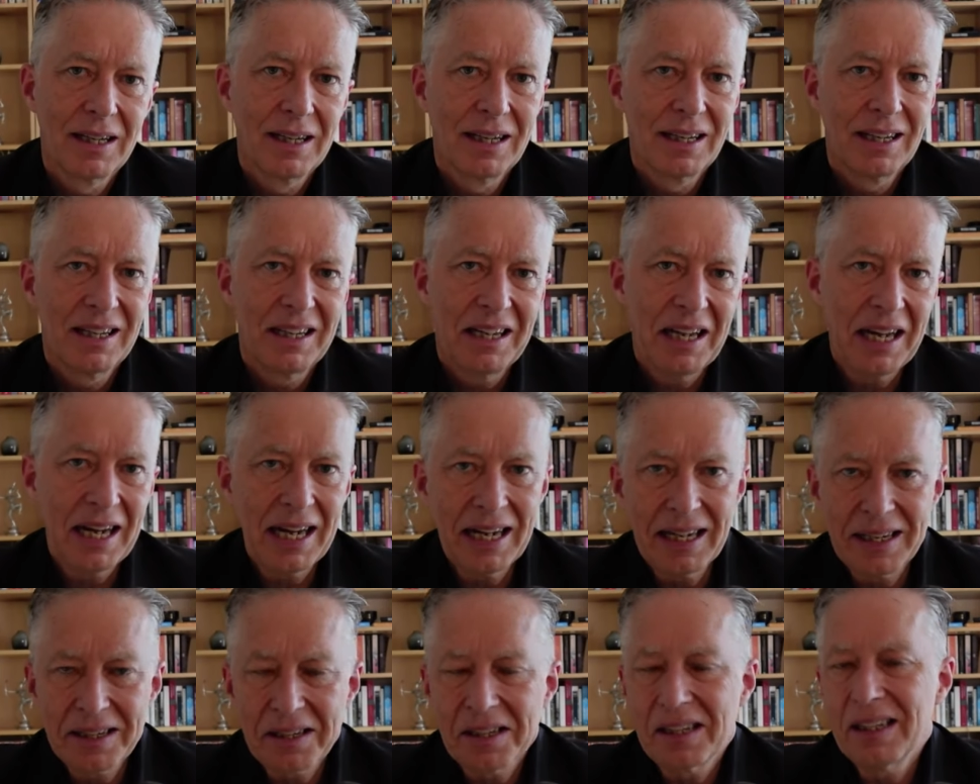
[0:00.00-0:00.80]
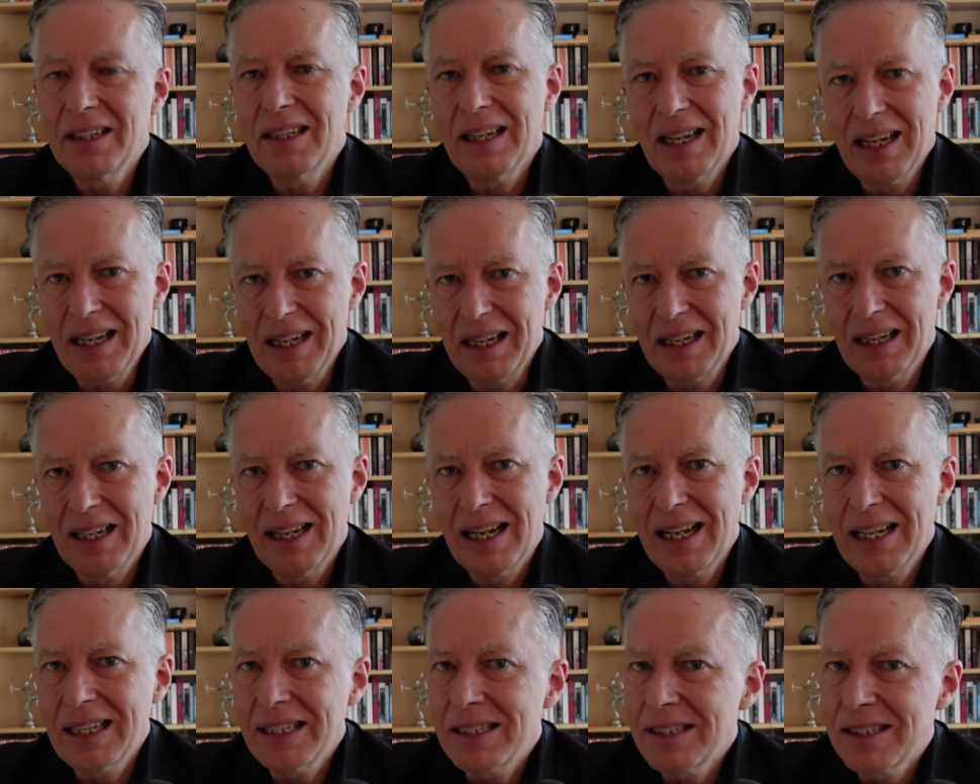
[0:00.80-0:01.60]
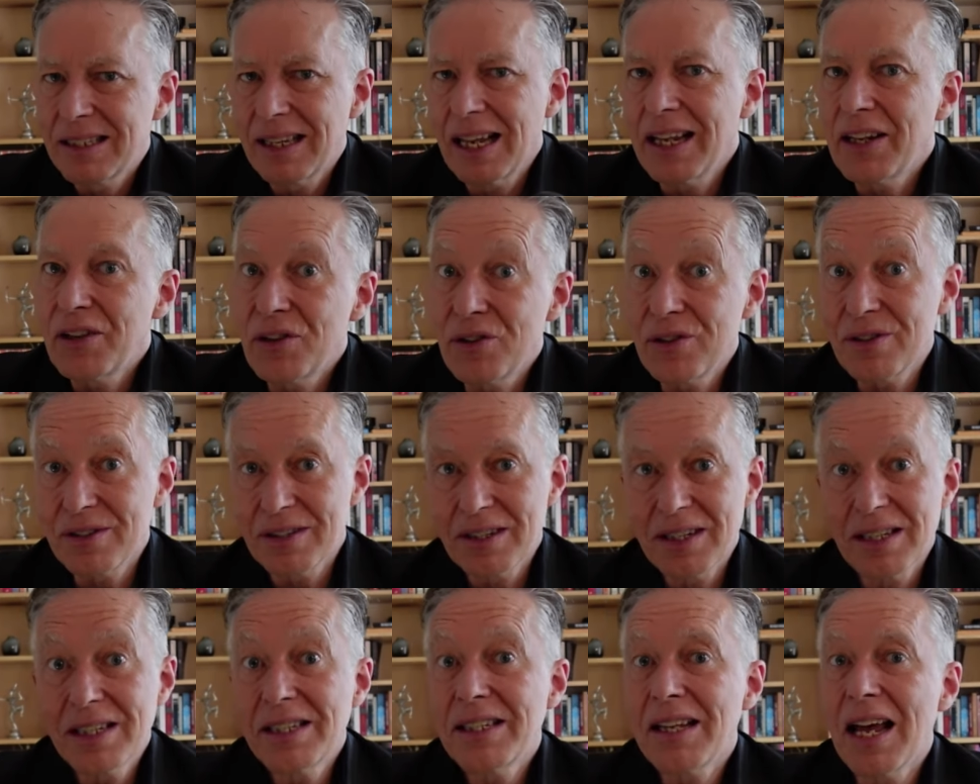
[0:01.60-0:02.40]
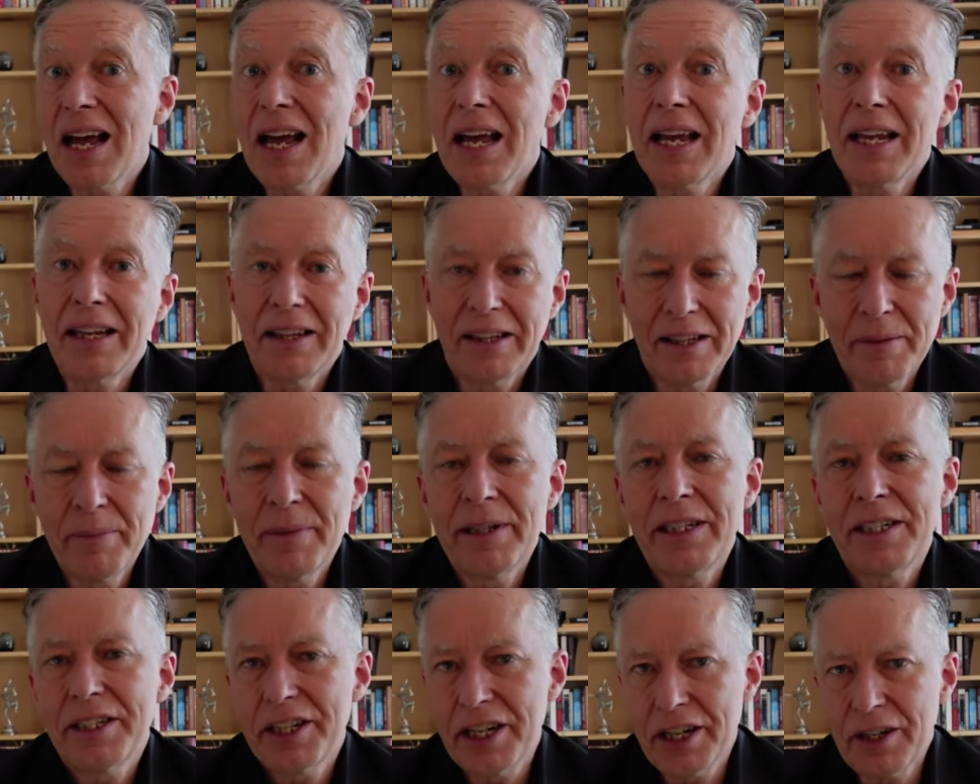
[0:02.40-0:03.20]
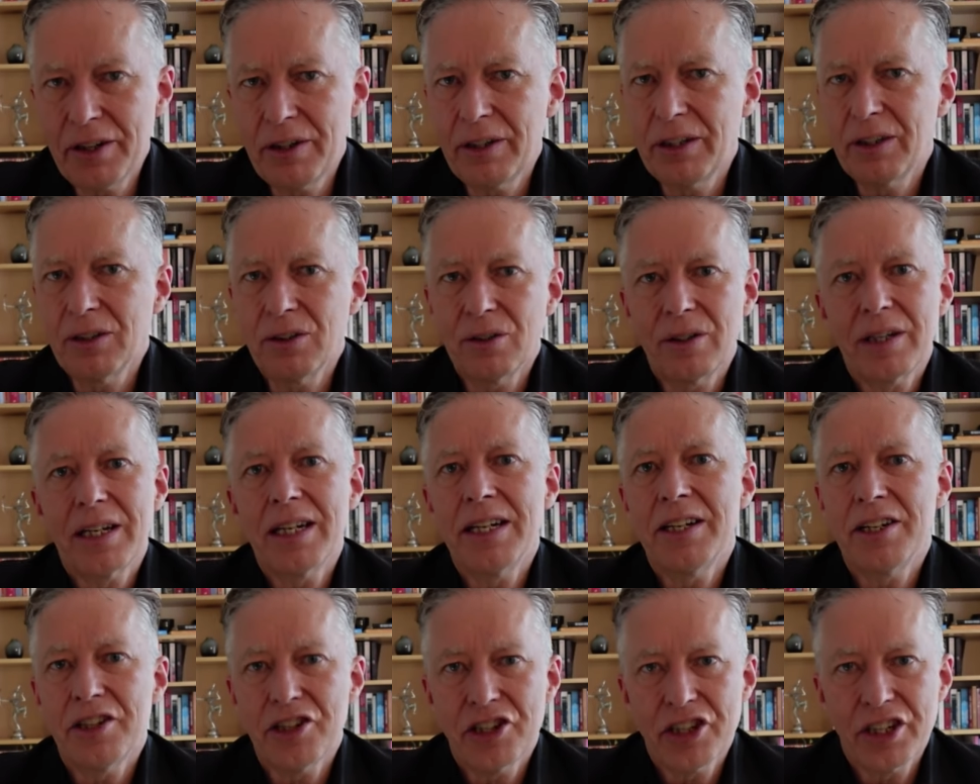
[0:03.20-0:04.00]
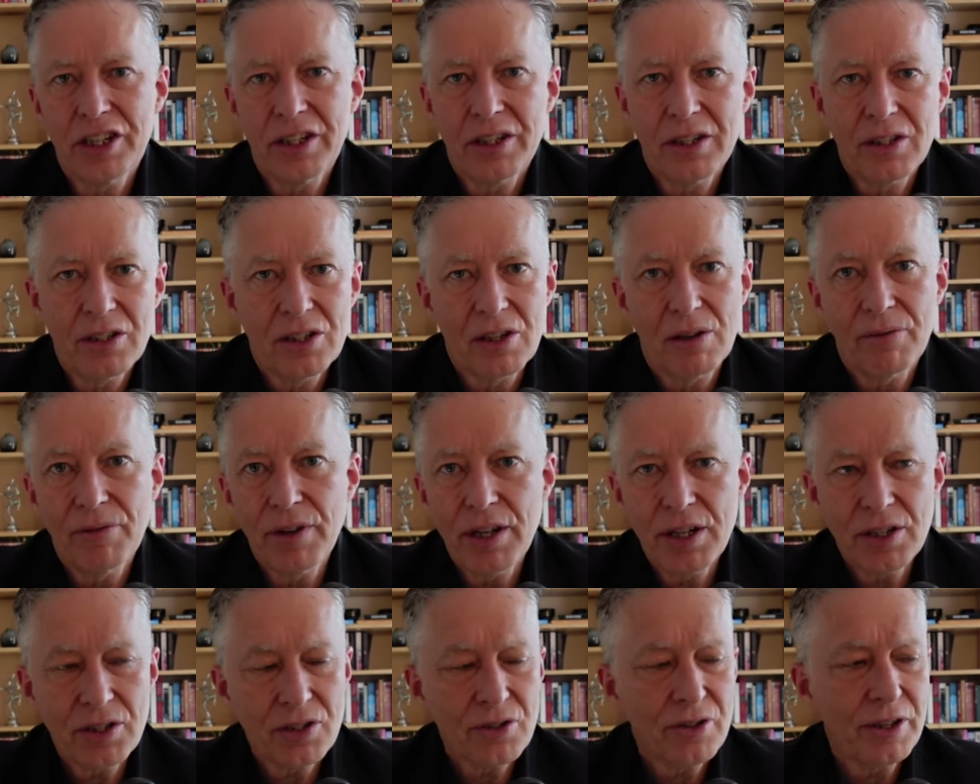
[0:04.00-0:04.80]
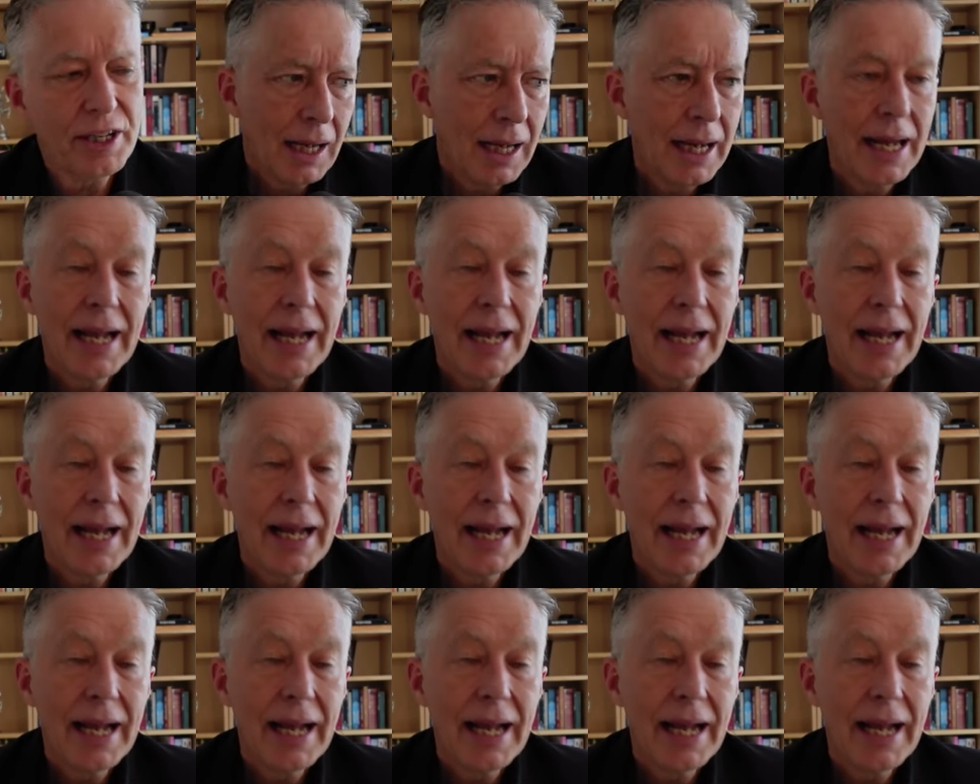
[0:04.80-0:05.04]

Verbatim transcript: and, uh, as they used to say, the material conditions of history.